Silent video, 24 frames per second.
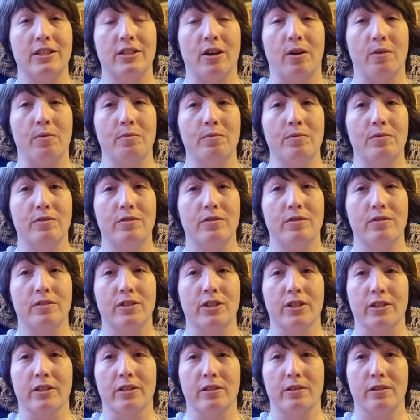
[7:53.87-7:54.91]
Don't
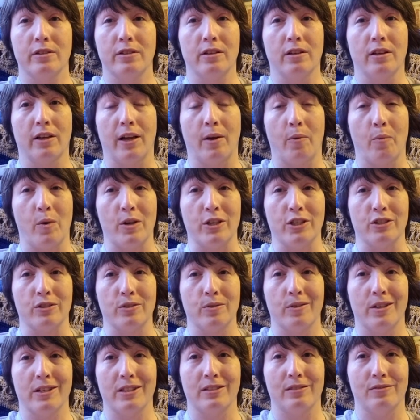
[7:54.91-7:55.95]
just look at one
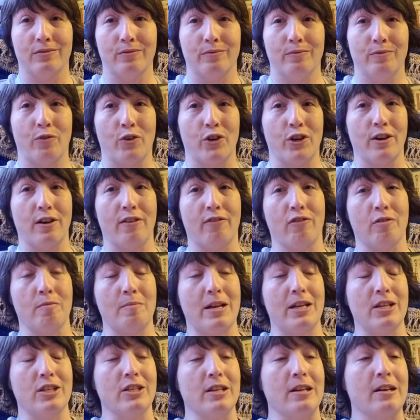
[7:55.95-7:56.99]
source for your
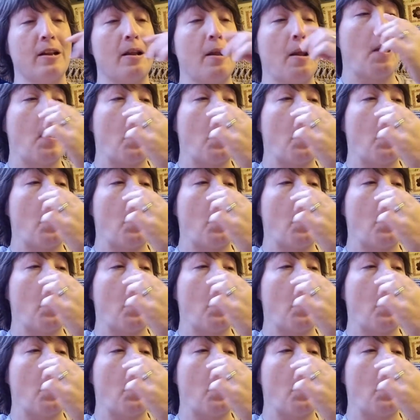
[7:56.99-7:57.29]
information.